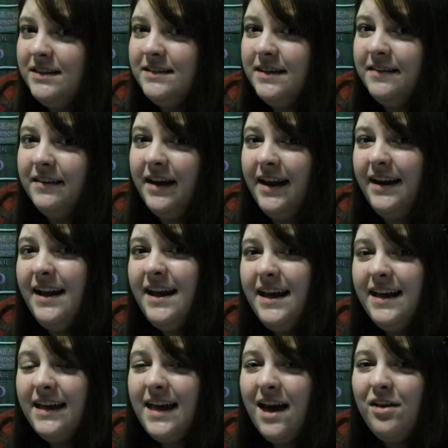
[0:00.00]
see sunlight,
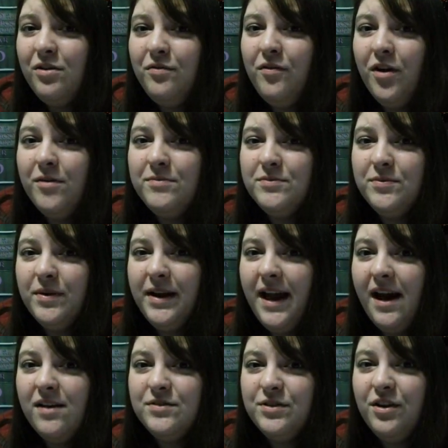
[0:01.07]
cattle farms where
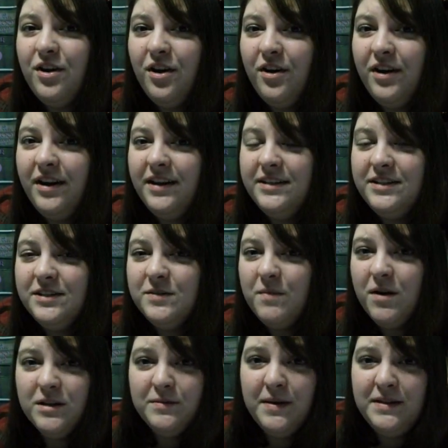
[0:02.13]
cows are herded into
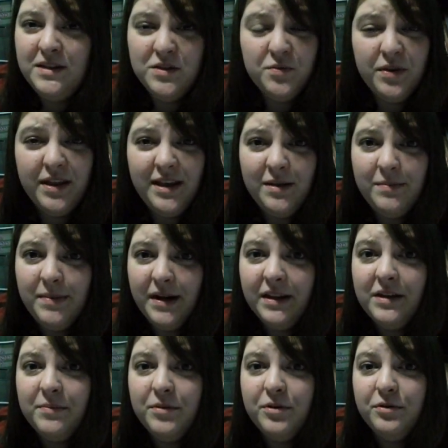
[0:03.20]
small spaces where they can
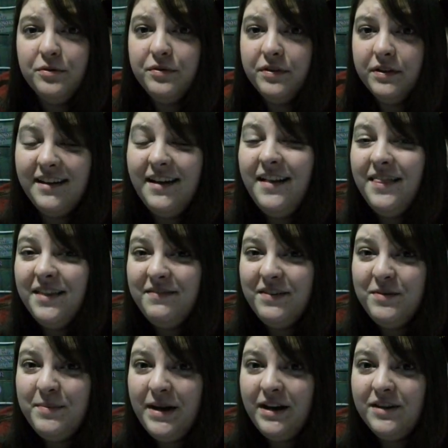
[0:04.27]
barely move. The
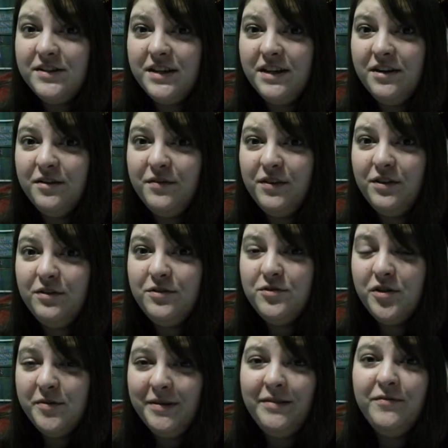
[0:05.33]
filmmakers interviewed
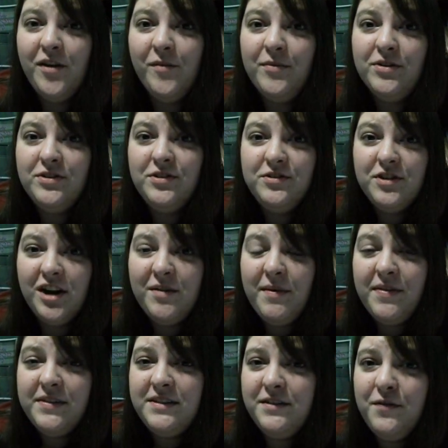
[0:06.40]
soybean farmers who talked
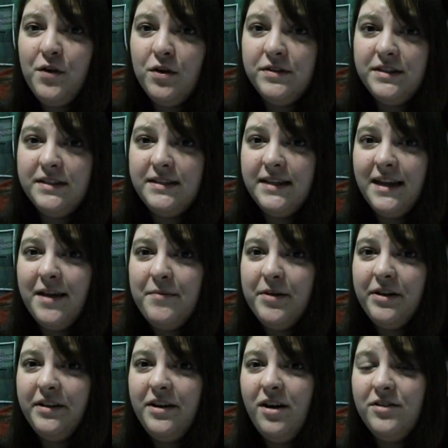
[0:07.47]
about the difficulties that
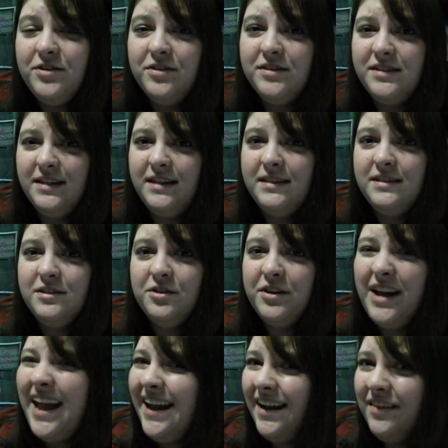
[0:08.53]
chemically altered seeds
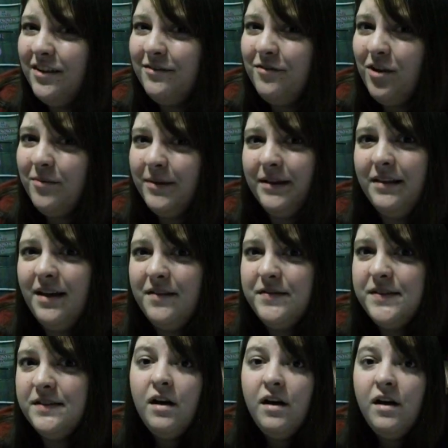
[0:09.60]
create in their farming lives.